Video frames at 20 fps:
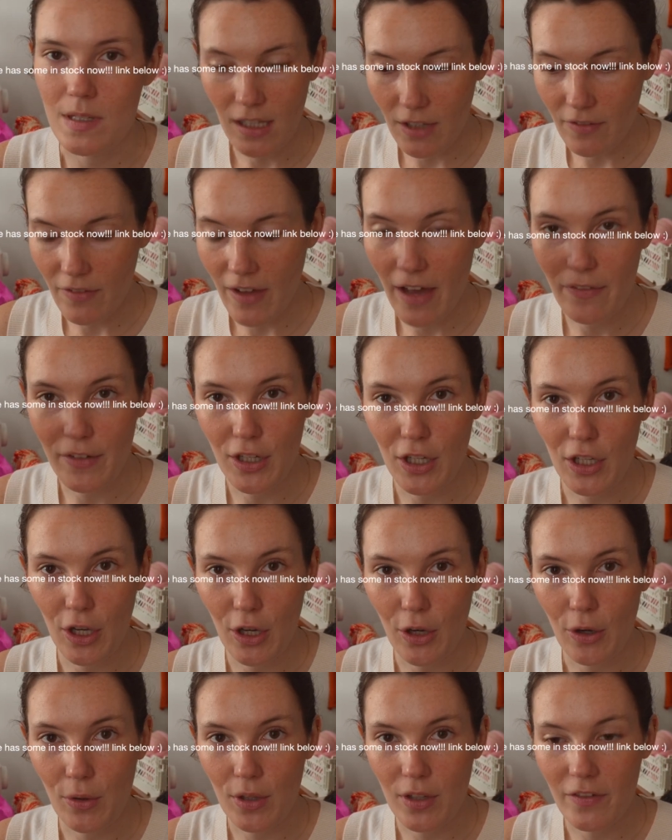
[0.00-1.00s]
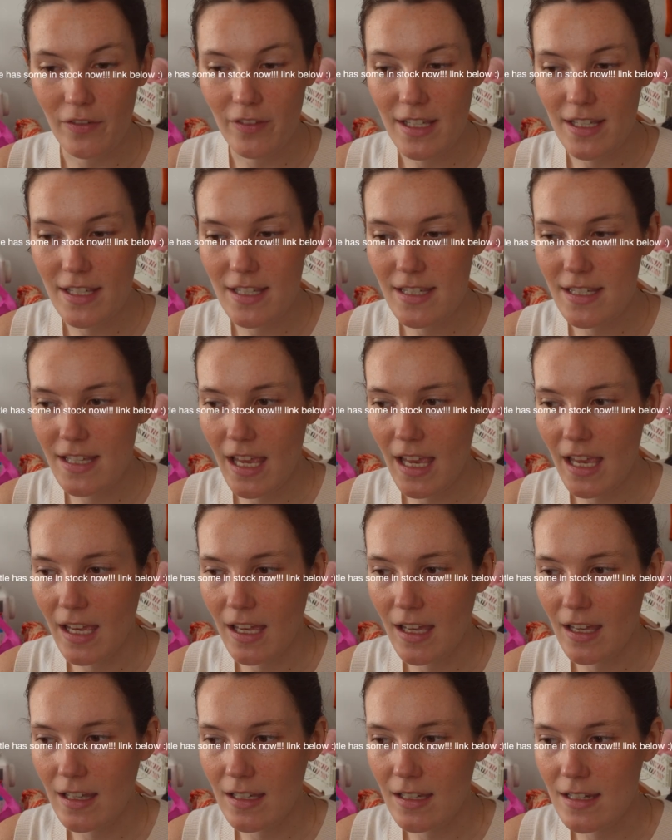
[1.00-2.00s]
Love having a cone of this,
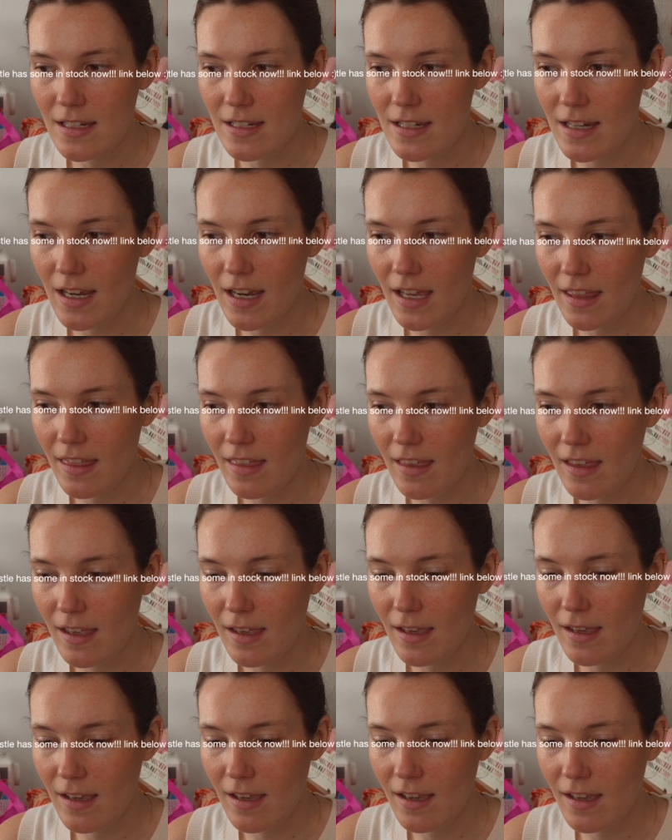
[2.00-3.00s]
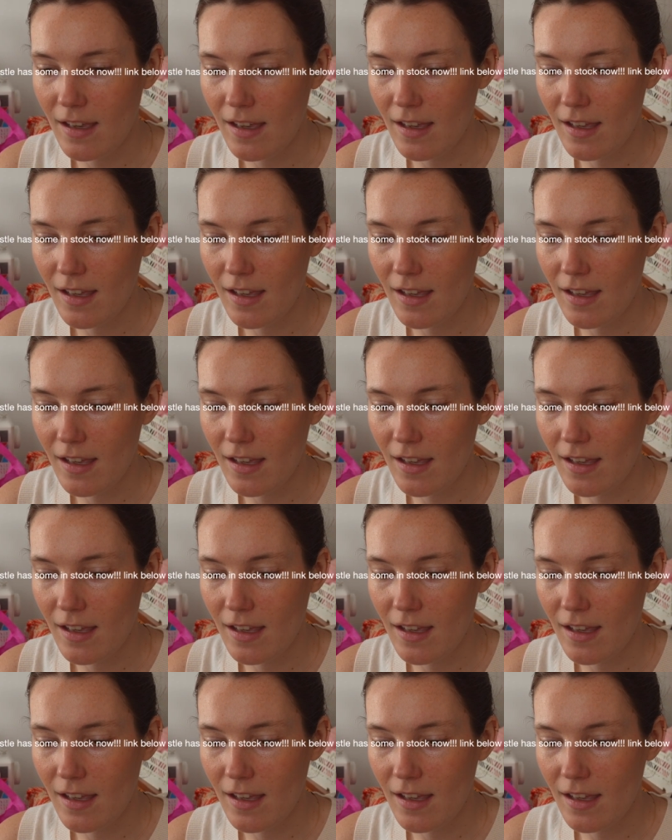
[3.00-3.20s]
and I think